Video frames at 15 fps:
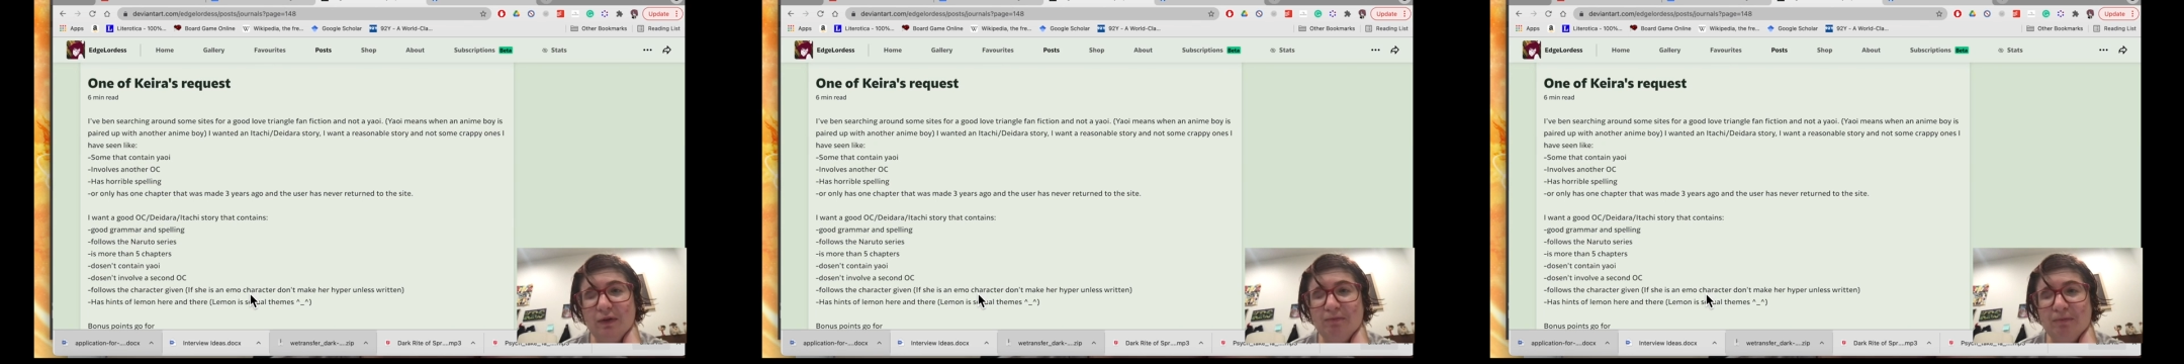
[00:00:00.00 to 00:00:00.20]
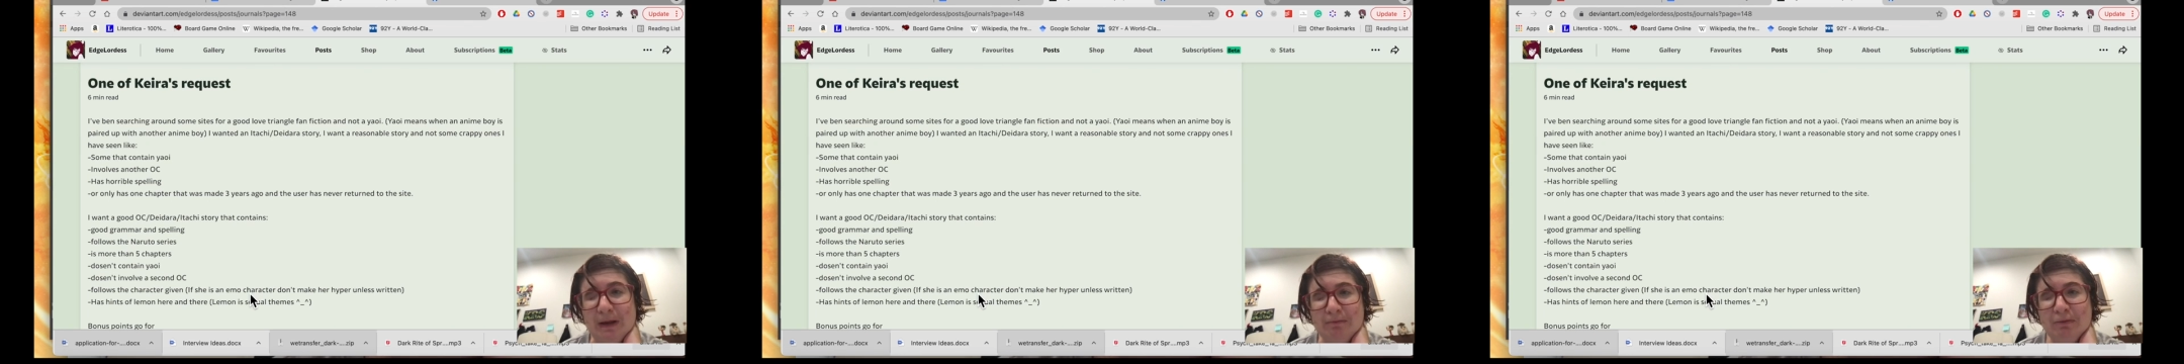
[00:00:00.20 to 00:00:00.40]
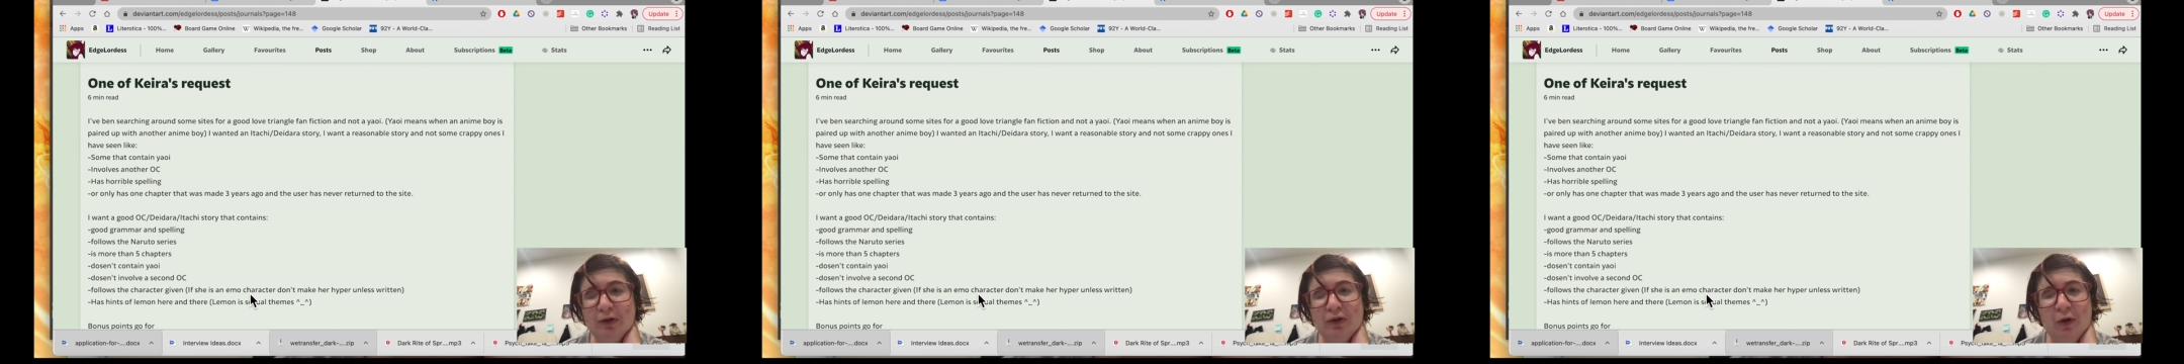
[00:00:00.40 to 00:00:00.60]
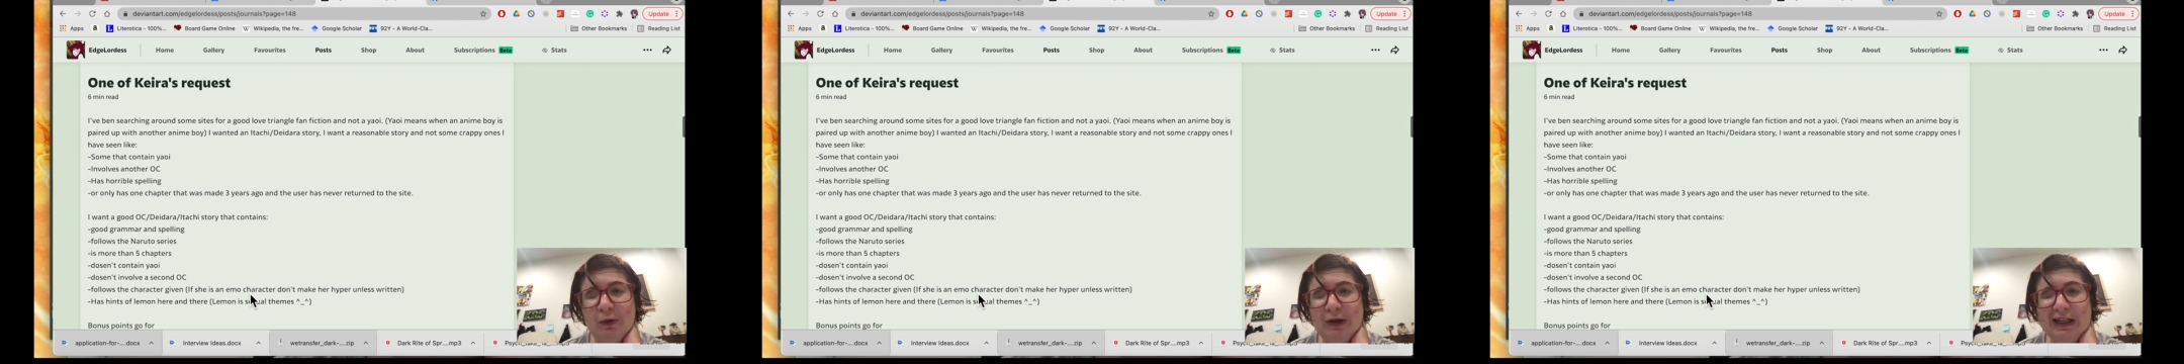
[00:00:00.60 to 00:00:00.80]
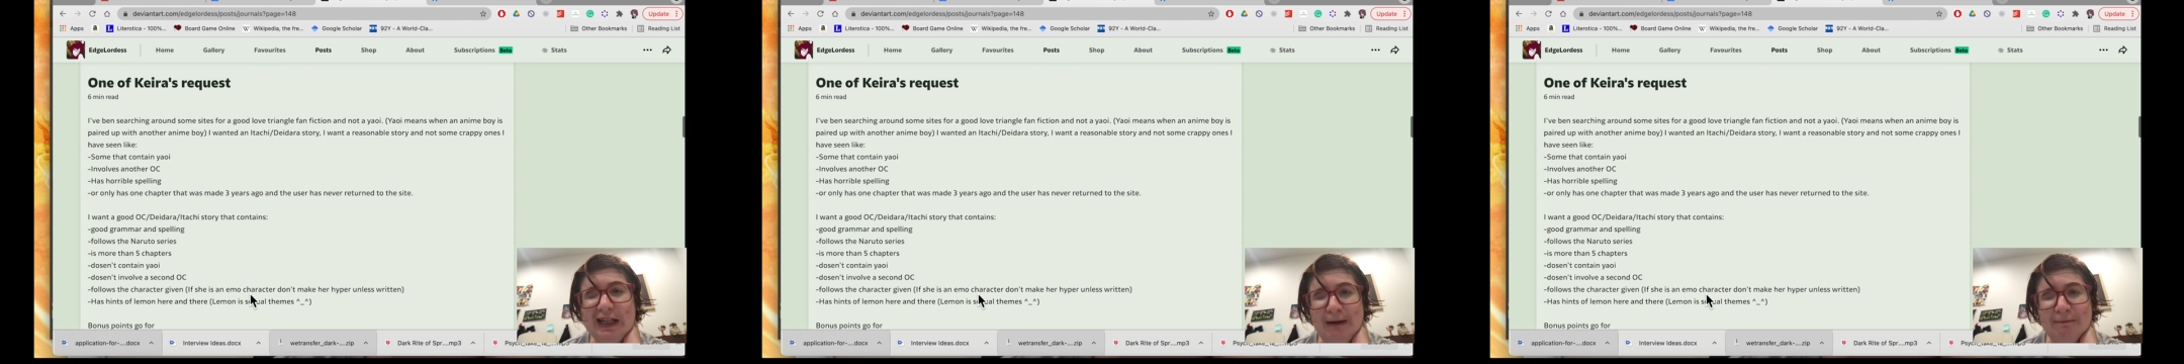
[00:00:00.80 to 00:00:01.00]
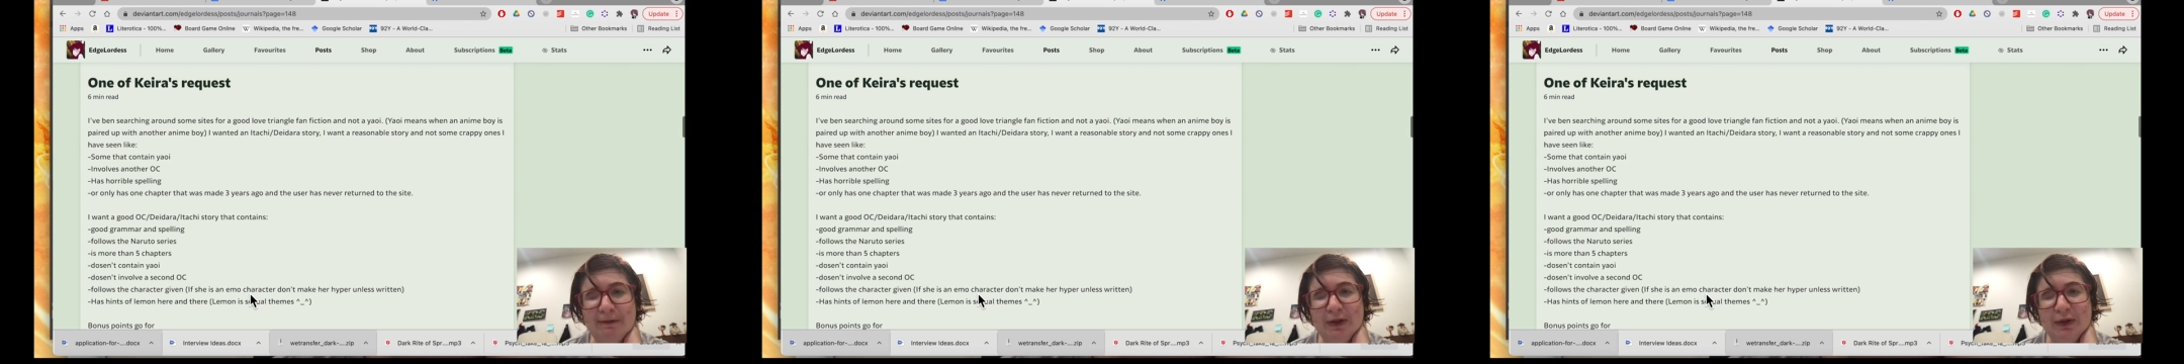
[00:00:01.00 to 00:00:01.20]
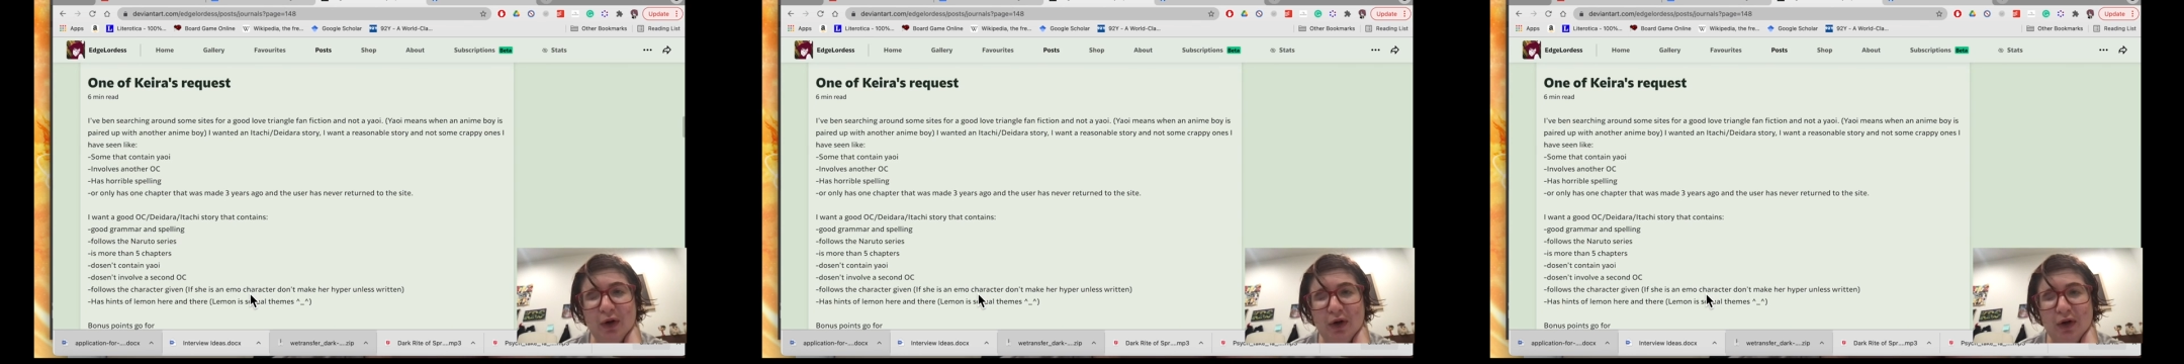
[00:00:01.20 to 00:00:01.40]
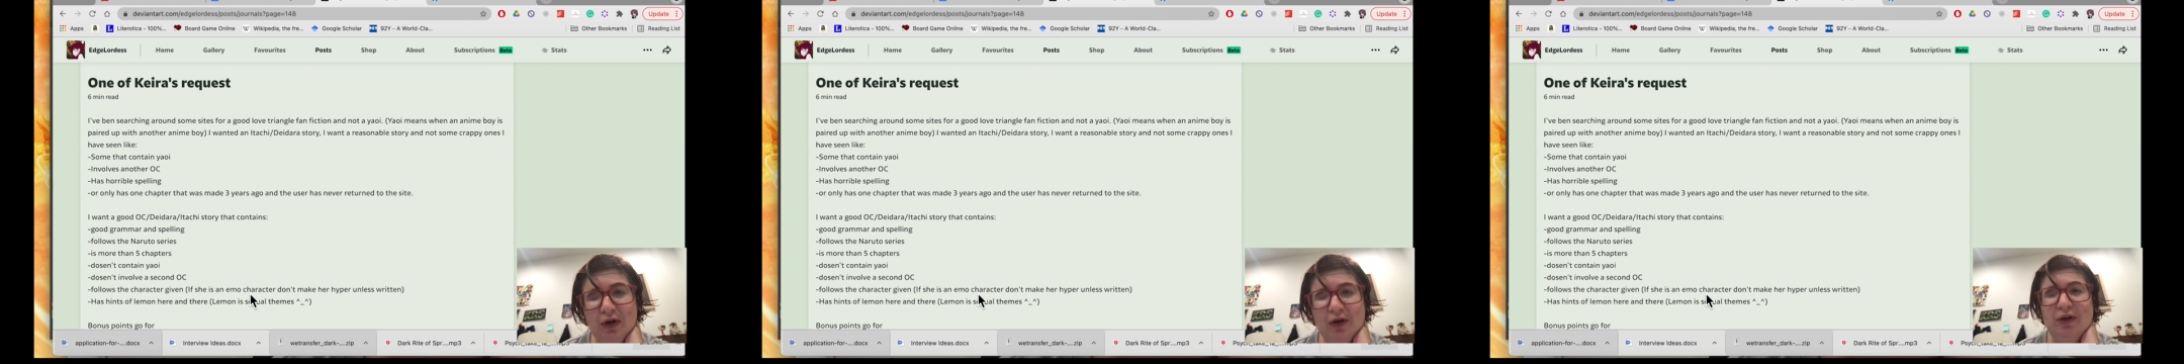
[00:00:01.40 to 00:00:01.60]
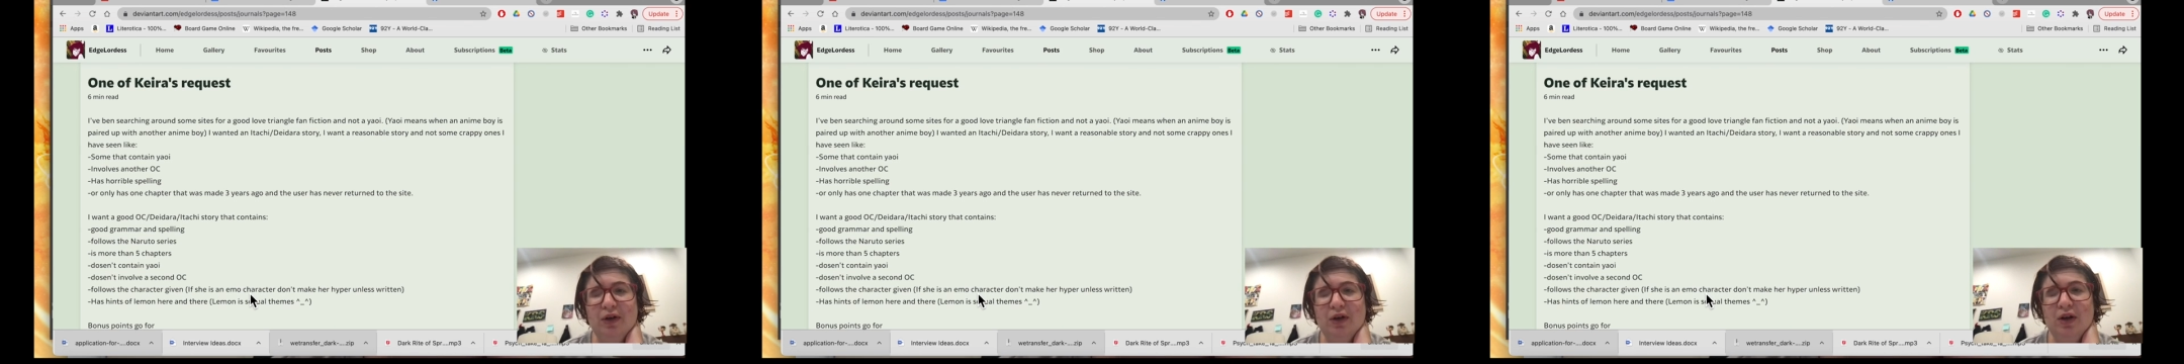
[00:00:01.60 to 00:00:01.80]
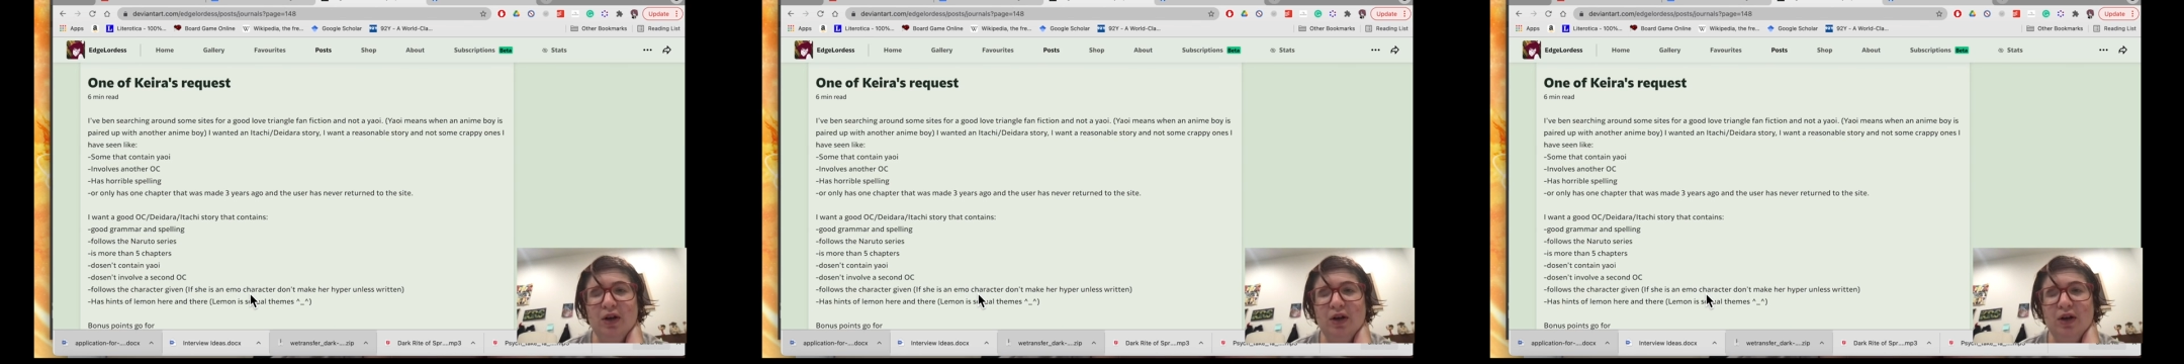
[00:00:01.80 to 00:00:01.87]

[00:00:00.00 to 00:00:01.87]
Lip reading: People know what lemons are.